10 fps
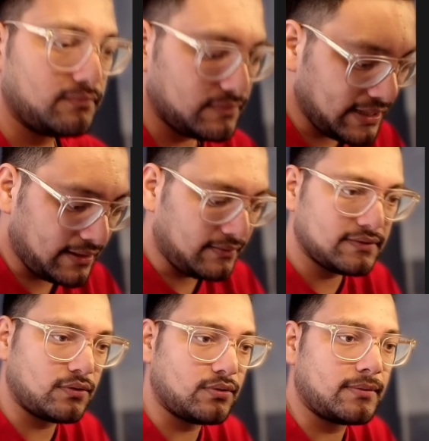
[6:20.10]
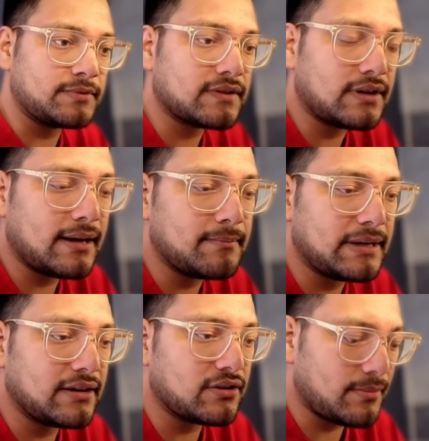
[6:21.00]
yeah, so I'm just gonna
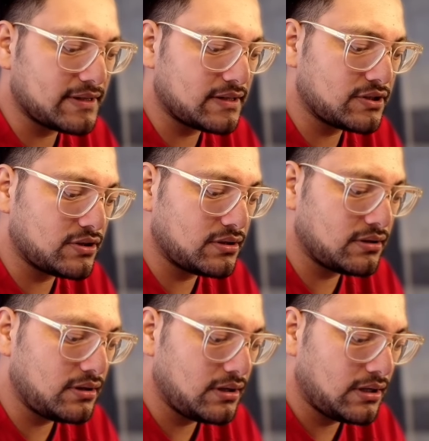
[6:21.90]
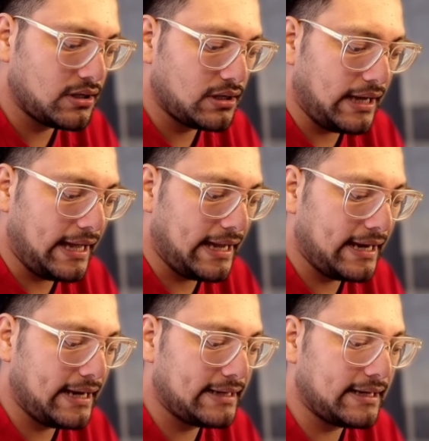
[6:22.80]
building Chrome extension,
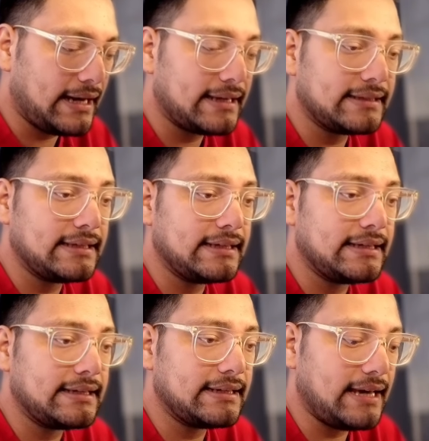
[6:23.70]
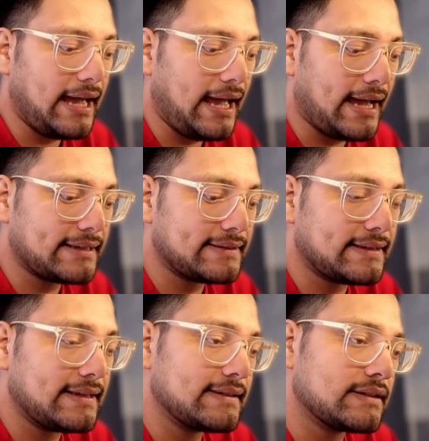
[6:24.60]
and I need
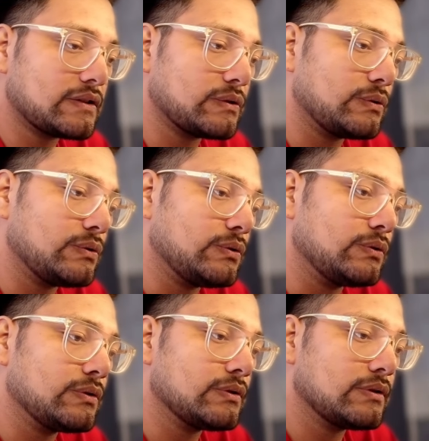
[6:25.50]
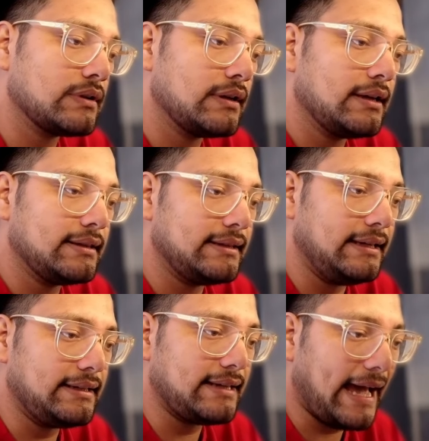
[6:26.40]
access to
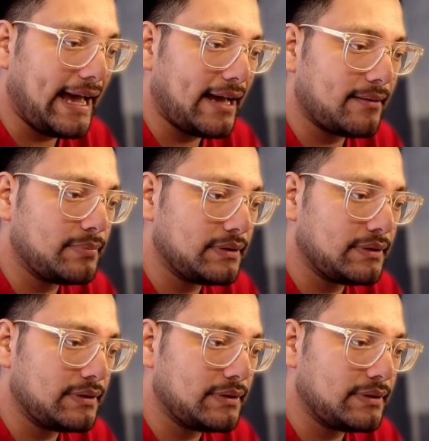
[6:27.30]
the tabs,